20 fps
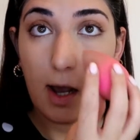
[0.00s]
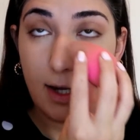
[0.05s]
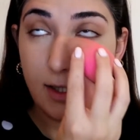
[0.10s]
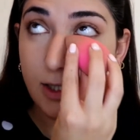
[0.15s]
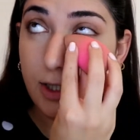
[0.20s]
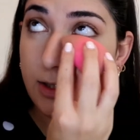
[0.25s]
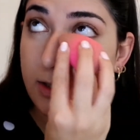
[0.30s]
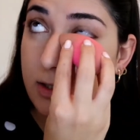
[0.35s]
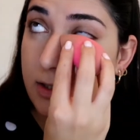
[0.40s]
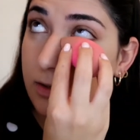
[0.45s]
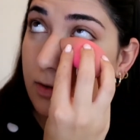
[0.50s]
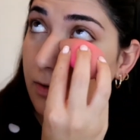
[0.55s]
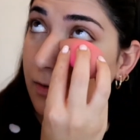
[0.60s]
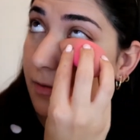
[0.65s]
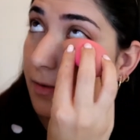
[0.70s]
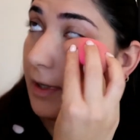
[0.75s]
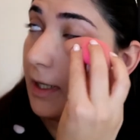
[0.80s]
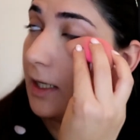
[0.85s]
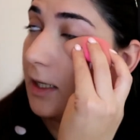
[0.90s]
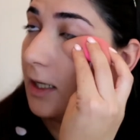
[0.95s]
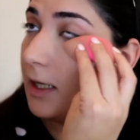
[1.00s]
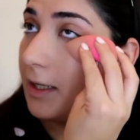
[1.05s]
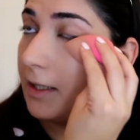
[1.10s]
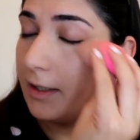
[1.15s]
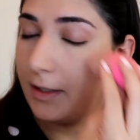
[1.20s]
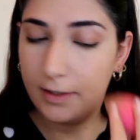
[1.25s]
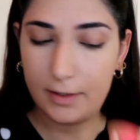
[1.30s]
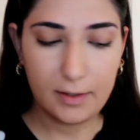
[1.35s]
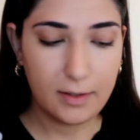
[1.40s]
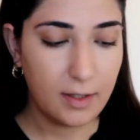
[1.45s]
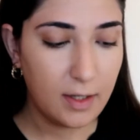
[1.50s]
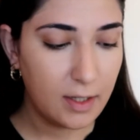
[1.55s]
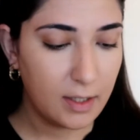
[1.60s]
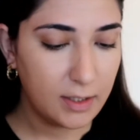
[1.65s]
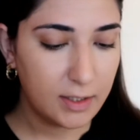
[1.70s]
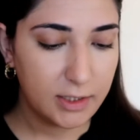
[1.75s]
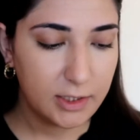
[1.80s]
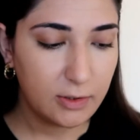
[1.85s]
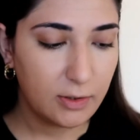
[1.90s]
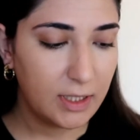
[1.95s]
I just don't really like it.
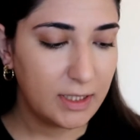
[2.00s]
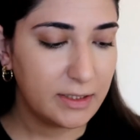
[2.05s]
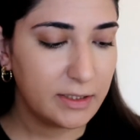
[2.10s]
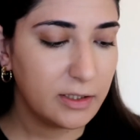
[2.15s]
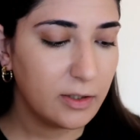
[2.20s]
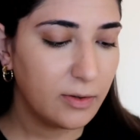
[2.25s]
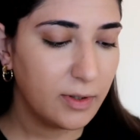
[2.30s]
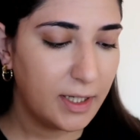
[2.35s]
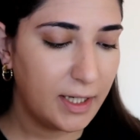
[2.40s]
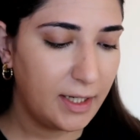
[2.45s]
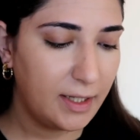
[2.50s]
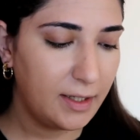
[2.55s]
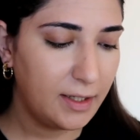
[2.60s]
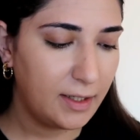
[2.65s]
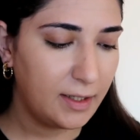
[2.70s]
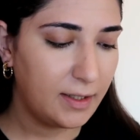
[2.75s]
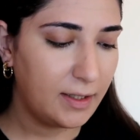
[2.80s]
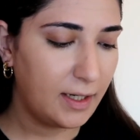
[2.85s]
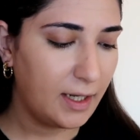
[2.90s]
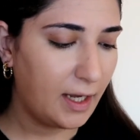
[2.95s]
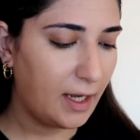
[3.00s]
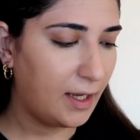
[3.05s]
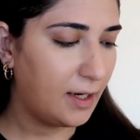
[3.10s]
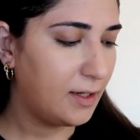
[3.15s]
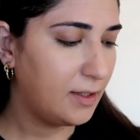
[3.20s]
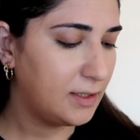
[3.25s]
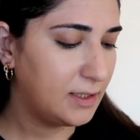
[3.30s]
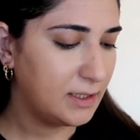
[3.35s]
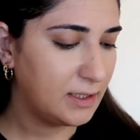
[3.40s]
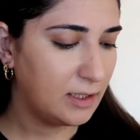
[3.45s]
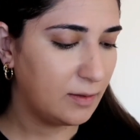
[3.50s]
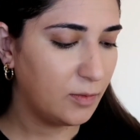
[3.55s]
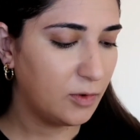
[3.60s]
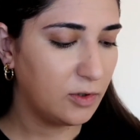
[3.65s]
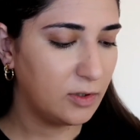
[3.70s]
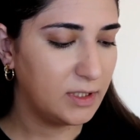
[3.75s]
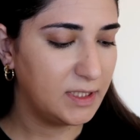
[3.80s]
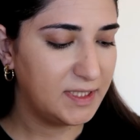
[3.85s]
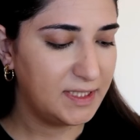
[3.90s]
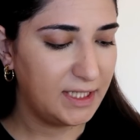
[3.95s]
So let's go ahead and add some
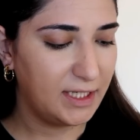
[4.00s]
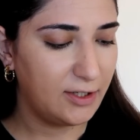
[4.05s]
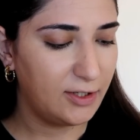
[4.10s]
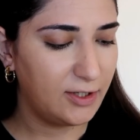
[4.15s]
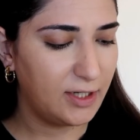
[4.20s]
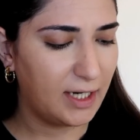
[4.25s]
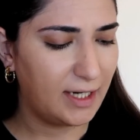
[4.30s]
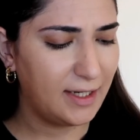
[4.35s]
concealer.